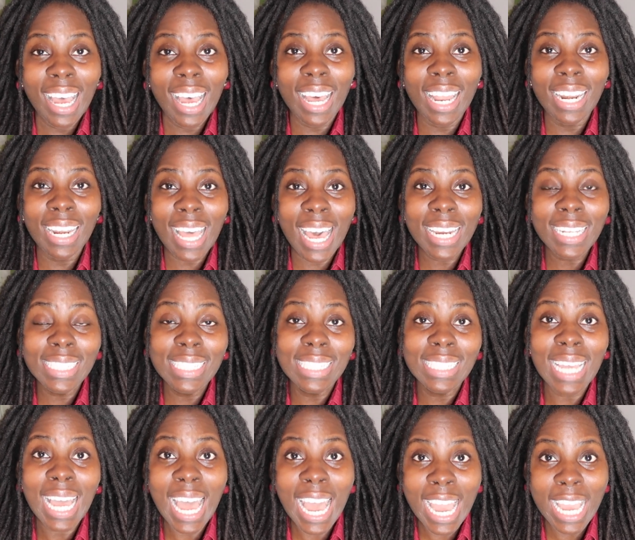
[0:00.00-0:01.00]
A lot
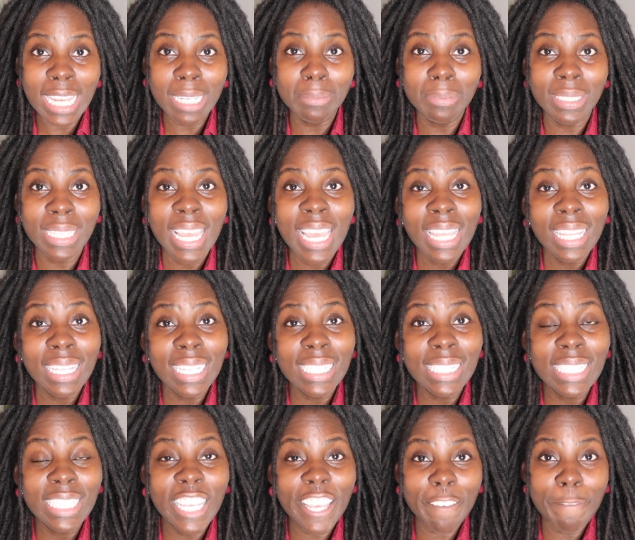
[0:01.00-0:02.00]
of times,
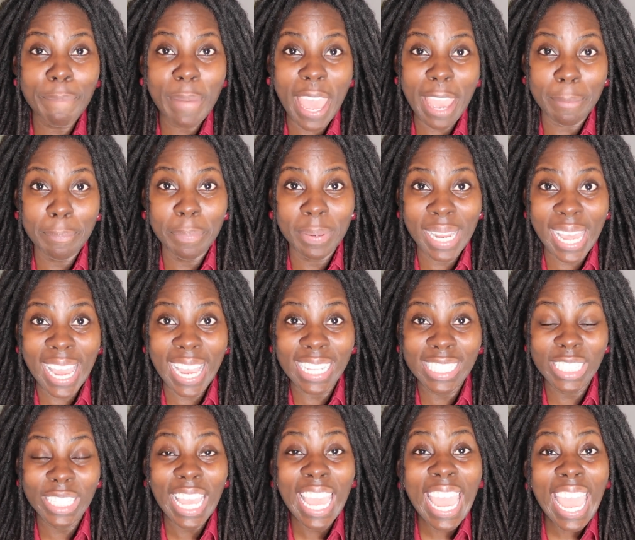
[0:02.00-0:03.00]
these give back
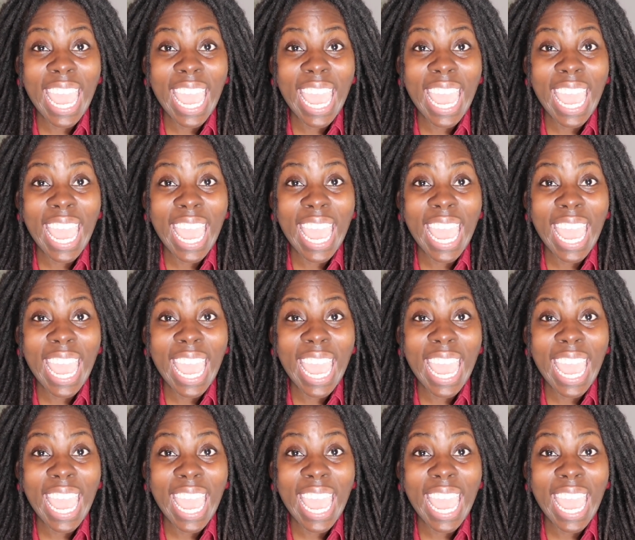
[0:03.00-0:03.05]
plans,